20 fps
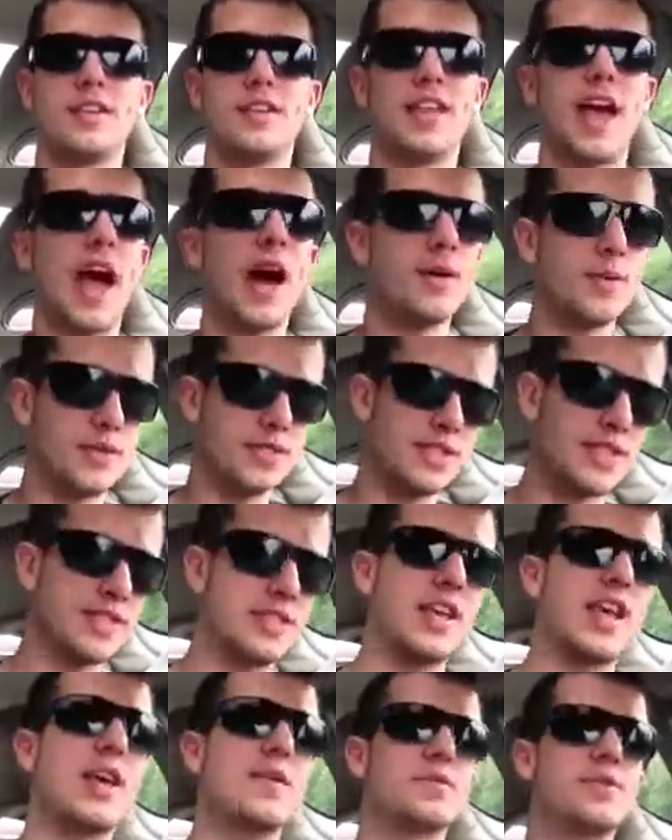That was the
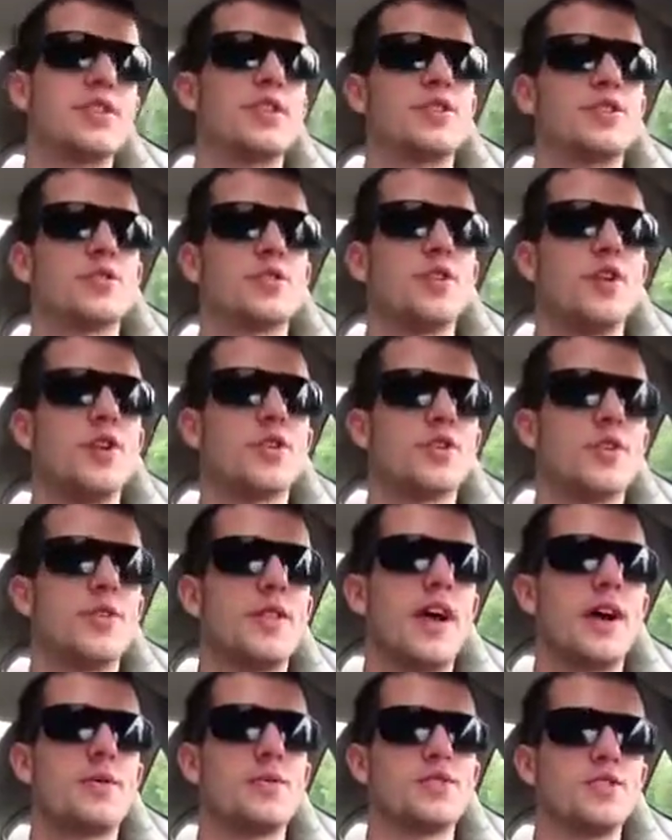same Sears logo
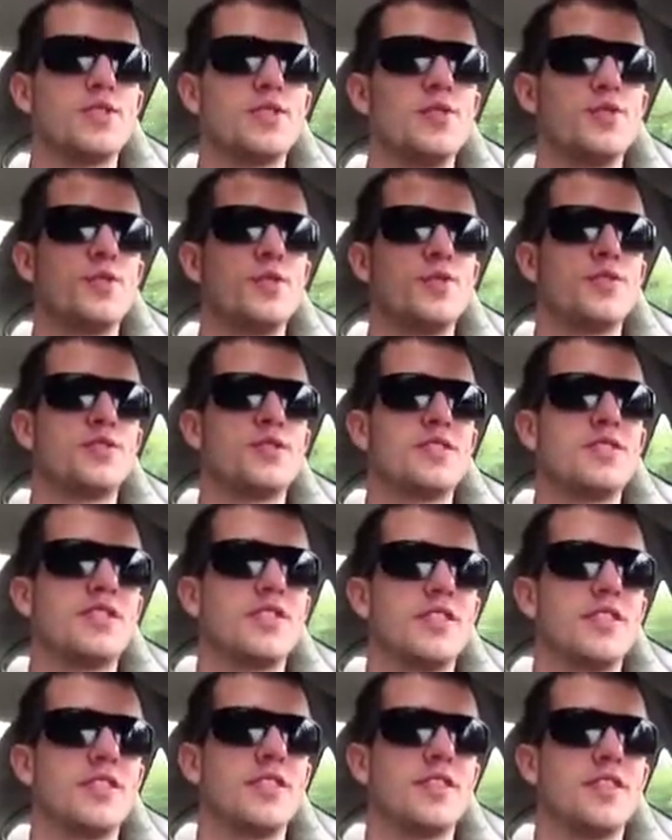that was used
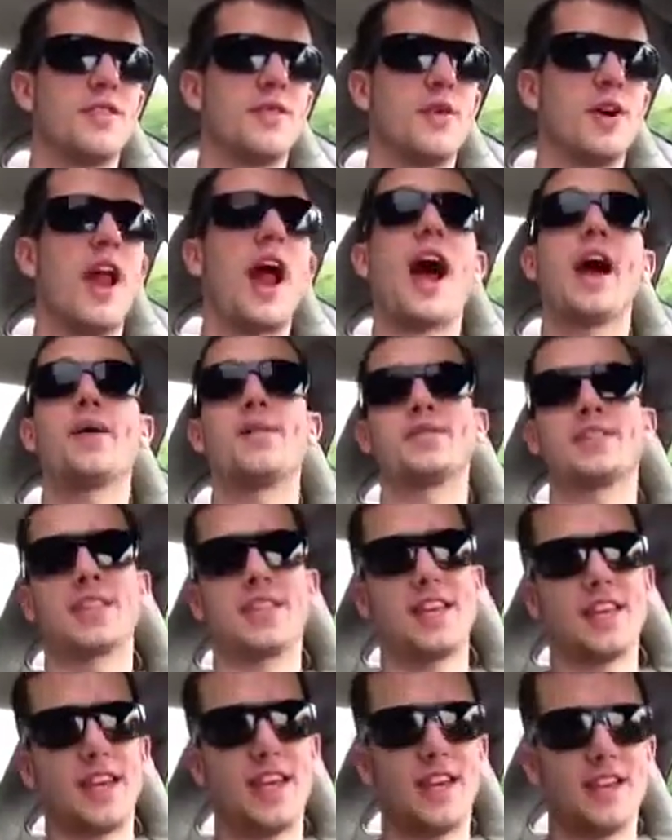when I was a
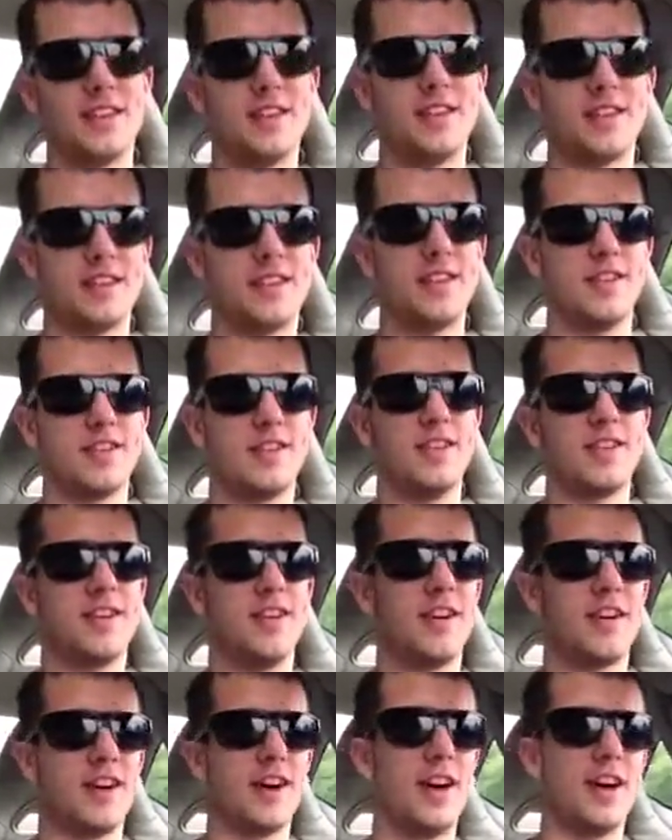kid.
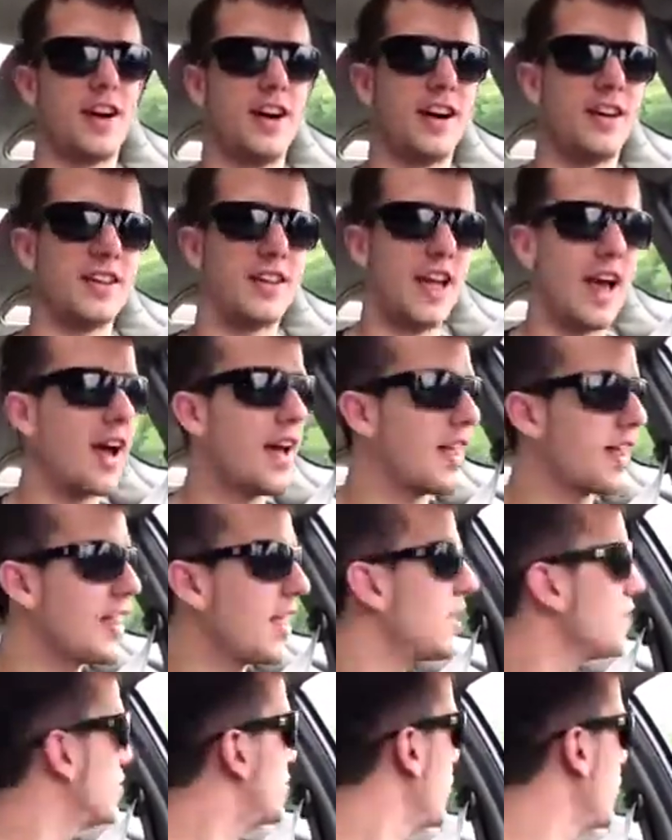And
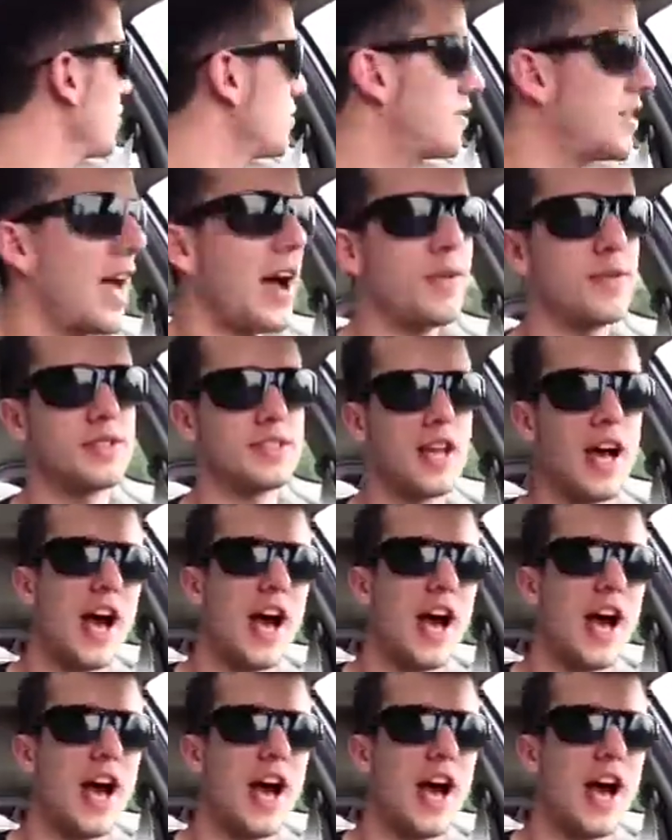that was a